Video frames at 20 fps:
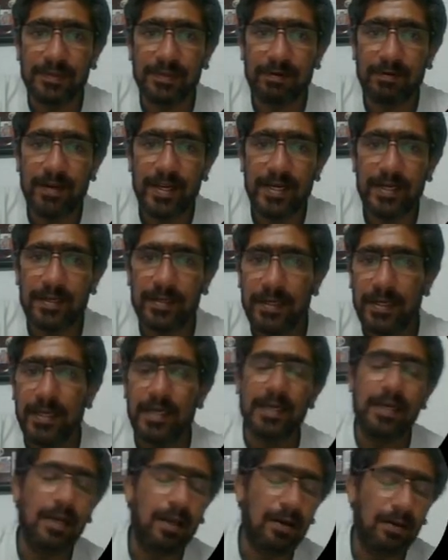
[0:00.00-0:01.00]
Alright,
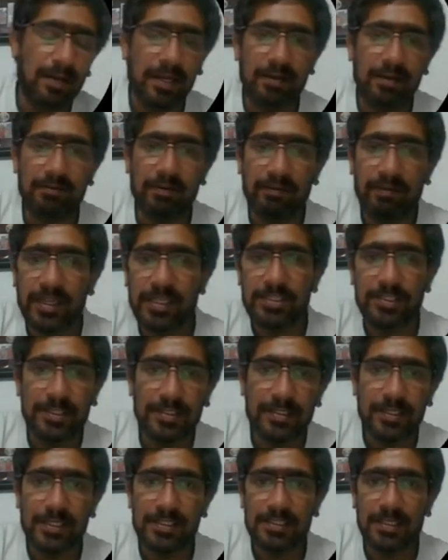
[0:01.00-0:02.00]
now enough of
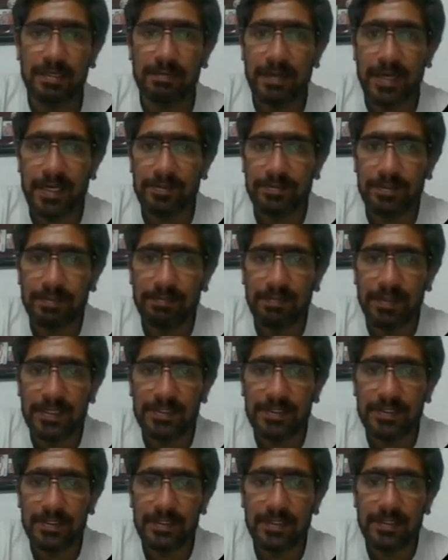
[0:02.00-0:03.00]
lectures, let's get back to the
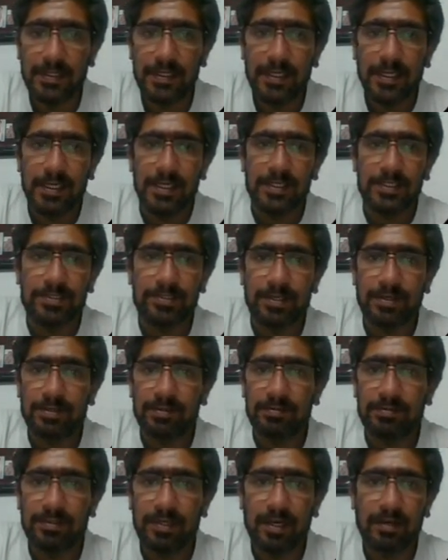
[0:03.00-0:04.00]
puzzle.
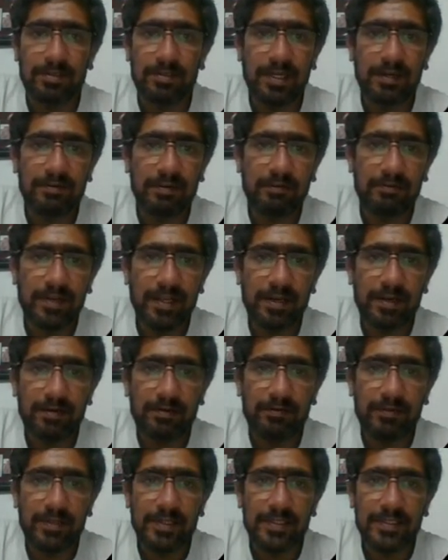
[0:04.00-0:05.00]
So, now that we have
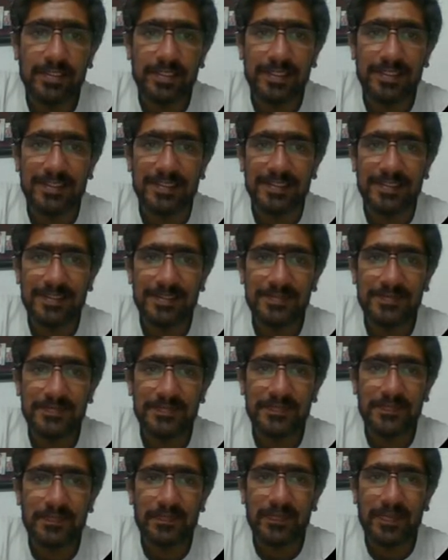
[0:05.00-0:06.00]
done with the sixes,
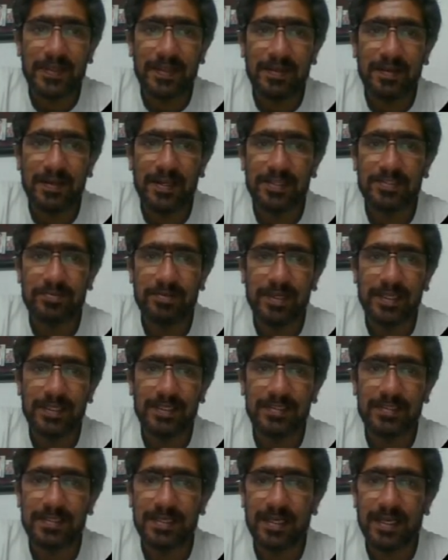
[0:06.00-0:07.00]
let's look at
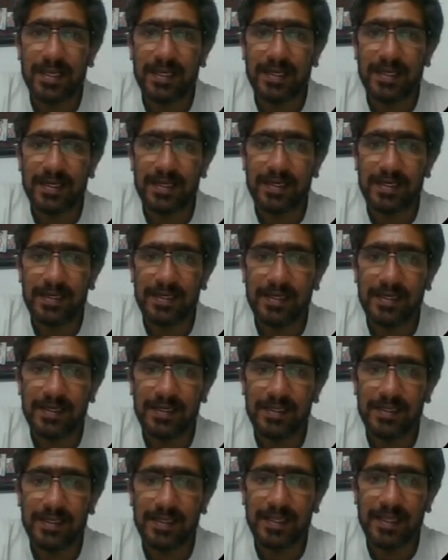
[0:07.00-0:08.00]
this nine.
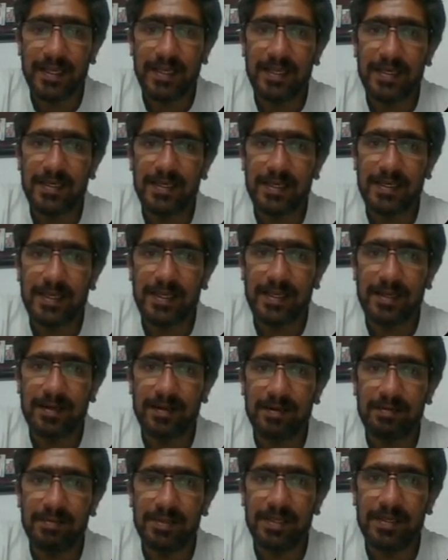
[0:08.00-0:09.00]
Nine
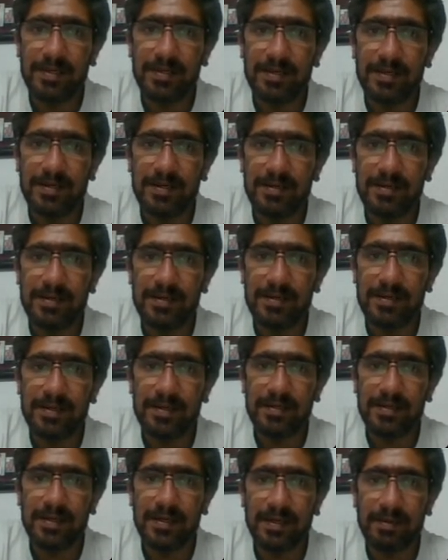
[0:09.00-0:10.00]
cannot be here, it
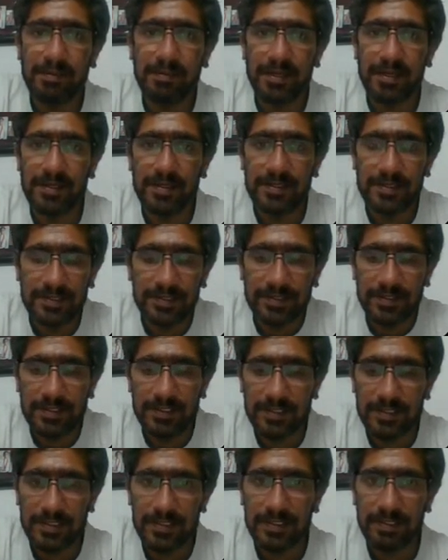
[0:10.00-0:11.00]
can't be here, so
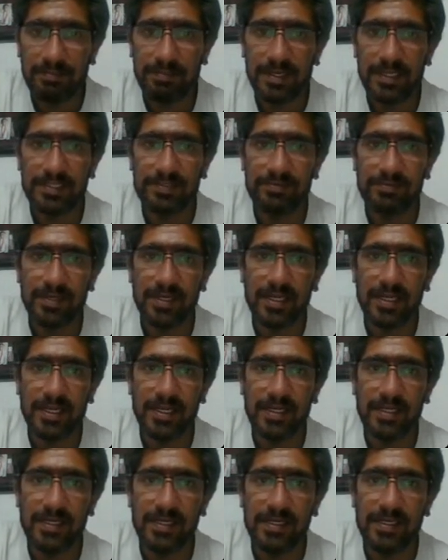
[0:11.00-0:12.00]
this is the place for
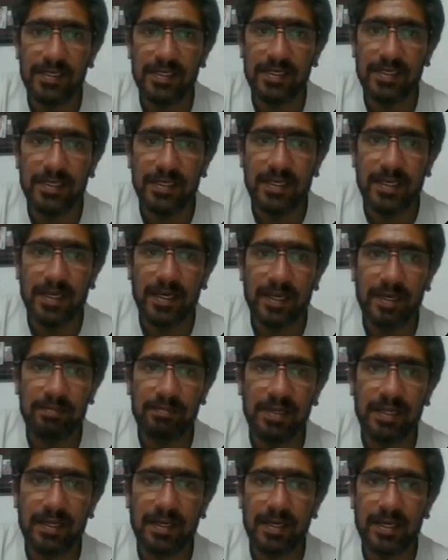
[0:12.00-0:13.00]
nine.
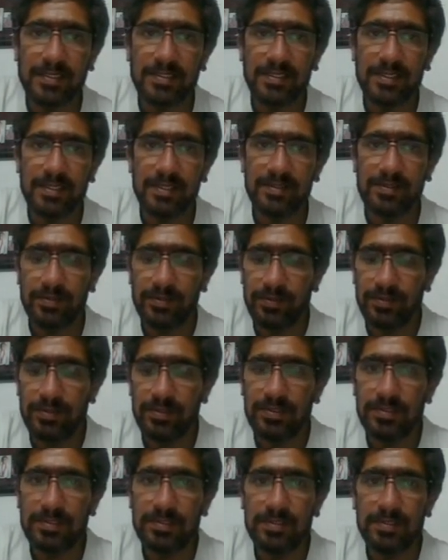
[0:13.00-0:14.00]
And by classic
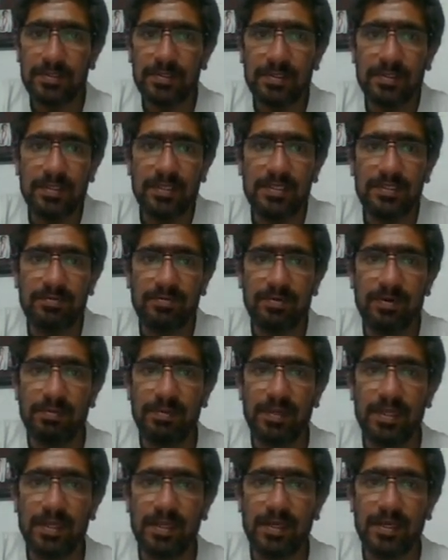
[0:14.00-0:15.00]
rules, this would
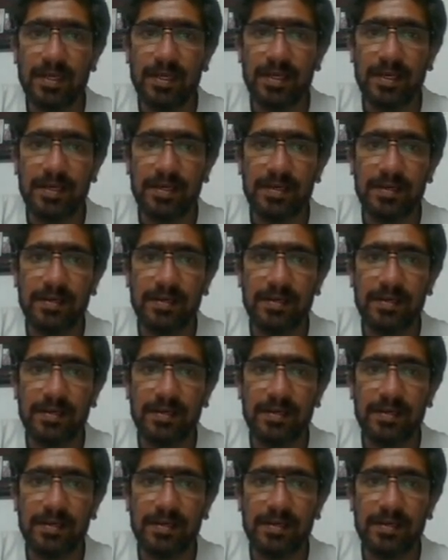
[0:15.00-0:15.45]
be a nine.